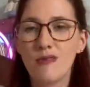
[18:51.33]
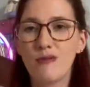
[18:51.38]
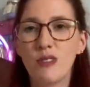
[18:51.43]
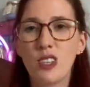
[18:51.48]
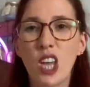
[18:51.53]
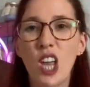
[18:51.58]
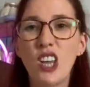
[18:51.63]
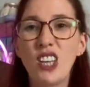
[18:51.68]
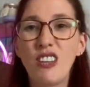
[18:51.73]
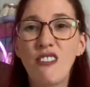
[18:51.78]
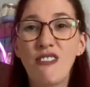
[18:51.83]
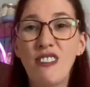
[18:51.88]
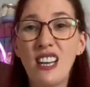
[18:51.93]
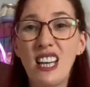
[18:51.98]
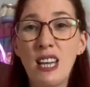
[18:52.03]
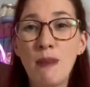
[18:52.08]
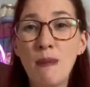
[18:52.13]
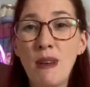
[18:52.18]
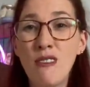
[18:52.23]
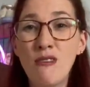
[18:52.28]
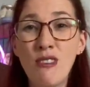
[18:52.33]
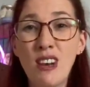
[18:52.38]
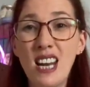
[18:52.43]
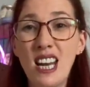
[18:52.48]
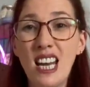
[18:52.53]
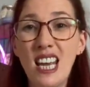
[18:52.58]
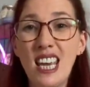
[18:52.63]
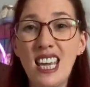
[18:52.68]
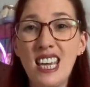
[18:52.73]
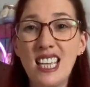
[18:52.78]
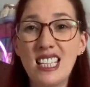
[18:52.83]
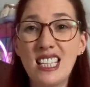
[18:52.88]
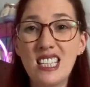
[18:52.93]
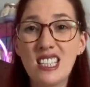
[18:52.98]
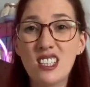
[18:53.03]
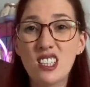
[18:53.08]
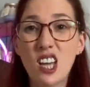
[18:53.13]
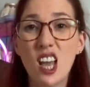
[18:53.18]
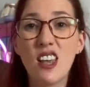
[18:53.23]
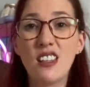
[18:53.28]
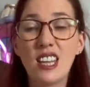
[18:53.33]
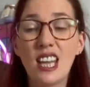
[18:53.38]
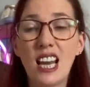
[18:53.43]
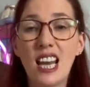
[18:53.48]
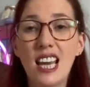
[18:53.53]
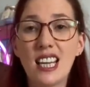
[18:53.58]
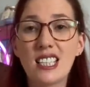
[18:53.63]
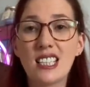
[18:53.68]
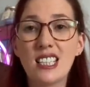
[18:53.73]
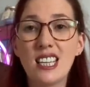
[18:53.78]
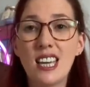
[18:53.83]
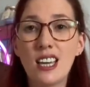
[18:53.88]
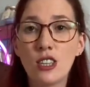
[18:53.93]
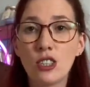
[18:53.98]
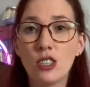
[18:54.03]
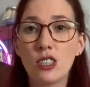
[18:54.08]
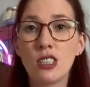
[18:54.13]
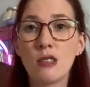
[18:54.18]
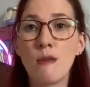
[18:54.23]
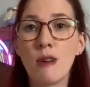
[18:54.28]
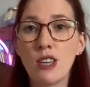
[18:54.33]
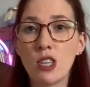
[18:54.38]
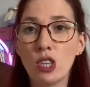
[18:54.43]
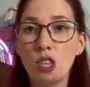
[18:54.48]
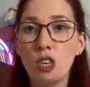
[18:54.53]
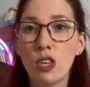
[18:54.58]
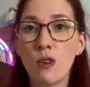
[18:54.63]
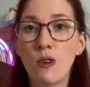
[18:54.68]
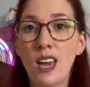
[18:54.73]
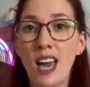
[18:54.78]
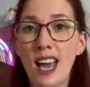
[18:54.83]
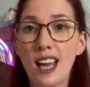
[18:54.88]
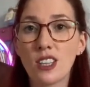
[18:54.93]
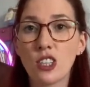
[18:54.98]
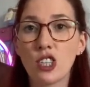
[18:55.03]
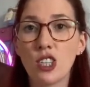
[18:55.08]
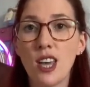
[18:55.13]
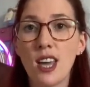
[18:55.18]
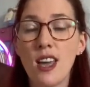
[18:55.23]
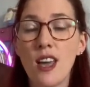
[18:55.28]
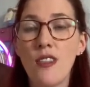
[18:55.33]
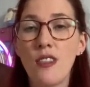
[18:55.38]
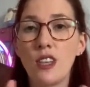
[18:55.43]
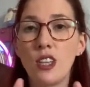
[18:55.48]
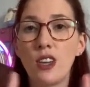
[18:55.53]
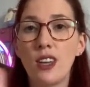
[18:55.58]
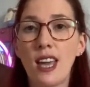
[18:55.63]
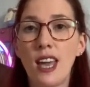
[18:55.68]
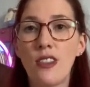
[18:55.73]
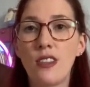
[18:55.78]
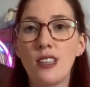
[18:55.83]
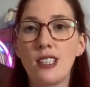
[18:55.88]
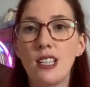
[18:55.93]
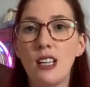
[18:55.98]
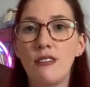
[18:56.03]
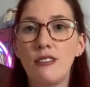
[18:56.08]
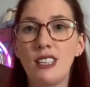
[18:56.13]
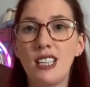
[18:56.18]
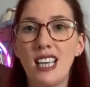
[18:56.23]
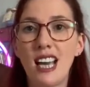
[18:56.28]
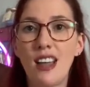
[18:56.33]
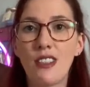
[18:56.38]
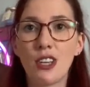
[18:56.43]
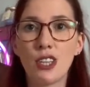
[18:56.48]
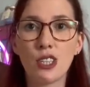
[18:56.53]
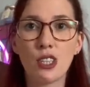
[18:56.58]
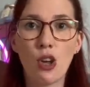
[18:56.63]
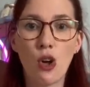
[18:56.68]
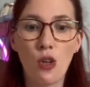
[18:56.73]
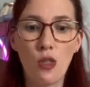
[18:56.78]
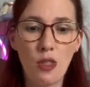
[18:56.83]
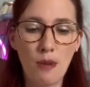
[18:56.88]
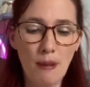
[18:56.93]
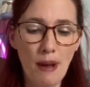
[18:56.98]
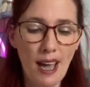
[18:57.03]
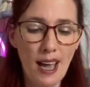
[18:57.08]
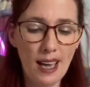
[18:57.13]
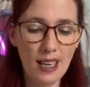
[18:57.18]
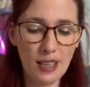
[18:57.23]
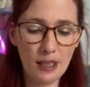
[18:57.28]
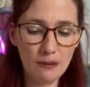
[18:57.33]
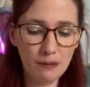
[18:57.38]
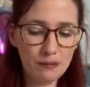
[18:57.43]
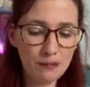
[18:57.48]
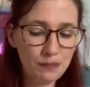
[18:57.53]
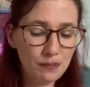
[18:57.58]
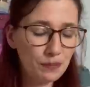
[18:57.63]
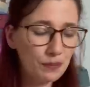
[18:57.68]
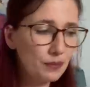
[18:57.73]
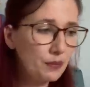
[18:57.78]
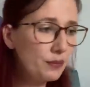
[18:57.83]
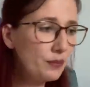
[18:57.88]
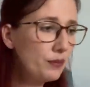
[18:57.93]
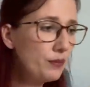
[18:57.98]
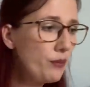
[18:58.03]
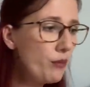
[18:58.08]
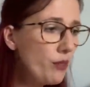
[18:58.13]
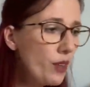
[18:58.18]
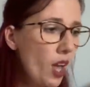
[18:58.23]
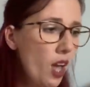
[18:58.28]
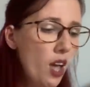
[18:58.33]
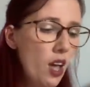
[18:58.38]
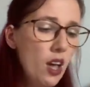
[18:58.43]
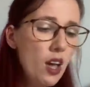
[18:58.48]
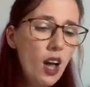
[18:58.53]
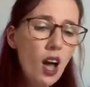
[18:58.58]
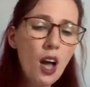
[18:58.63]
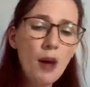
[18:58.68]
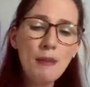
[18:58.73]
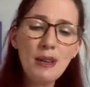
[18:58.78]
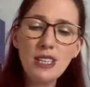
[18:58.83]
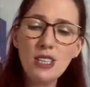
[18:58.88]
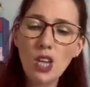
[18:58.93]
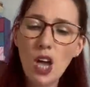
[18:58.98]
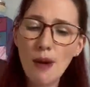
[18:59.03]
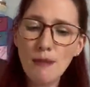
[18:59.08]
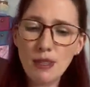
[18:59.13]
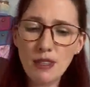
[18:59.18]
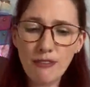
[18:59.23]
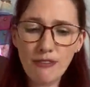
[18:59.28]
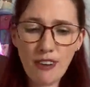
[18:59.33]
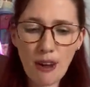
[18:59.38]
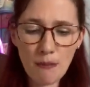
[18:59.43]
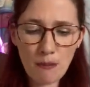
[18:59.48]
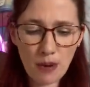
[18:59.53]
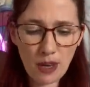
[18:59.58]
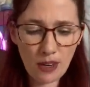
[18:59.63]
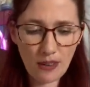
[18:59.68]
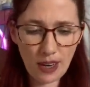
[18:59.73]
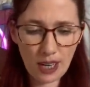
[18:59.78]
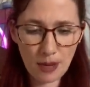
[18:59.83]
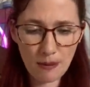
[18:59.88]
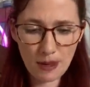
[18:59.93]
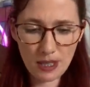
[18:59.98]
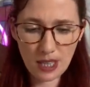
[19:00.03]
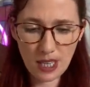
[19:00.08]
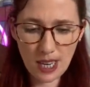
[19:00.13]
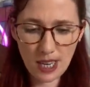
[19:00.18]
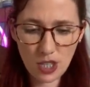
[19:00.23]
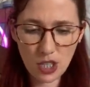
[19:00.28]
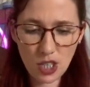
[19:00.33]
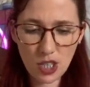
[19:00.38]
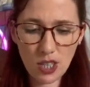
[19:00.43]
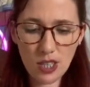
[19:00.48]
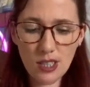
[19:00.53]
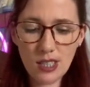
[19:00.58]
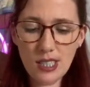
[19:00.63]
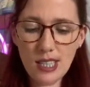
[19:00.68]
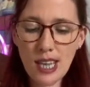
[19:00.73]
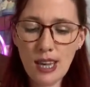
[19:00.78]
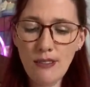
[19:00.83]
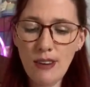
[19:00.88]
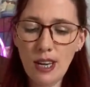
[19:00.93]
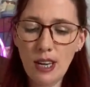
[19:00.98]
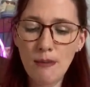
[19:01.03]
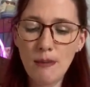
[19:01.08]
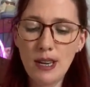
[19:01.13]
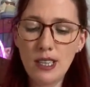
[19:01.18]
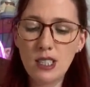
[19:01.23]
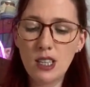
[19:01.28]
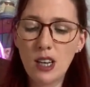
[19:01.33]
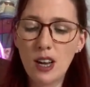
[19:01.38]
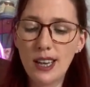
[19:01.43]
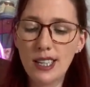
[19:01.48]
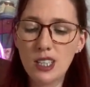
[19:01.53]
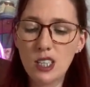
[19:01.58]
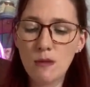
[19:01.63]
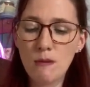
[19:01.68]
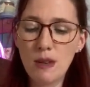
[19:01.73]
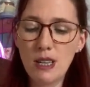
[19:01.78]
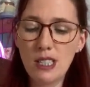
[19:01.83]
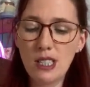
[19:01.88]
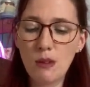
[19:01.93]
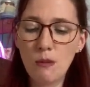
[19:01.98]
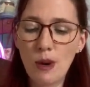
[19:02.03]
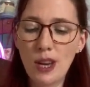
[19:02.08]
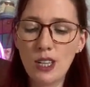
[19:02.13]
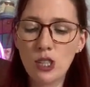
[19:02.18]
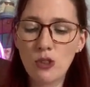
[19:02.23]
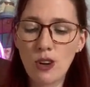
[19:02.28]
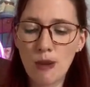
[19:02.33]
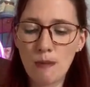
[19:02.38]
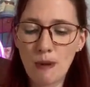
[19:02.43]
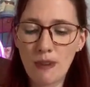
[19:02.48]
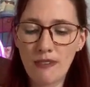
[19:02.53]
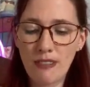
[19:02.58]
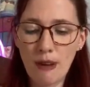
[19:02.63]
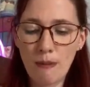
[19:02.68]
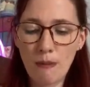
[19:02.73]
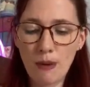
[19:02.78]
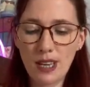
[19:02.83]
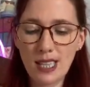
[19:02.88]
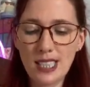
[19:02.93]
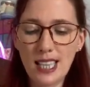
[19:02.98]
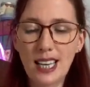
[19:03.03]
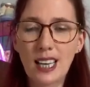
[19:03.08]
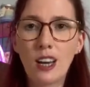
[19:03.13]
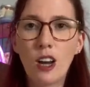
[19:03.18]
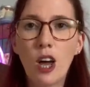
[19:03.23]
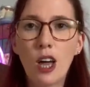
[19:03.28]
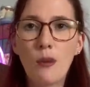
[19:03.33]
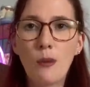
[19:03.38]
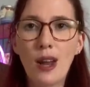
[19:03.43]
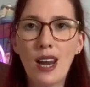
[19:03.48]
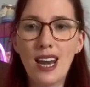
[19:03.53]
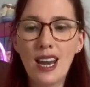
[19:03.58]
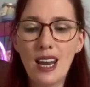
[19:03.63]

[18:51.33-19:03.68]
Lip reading: The only fiddly bit really is inserting the elastic just to make sure that you catch it and then you get those lovely gathers on the back. In terms of fabric recommendations, they recommend light to medium weight drapey fabrics like a lightweight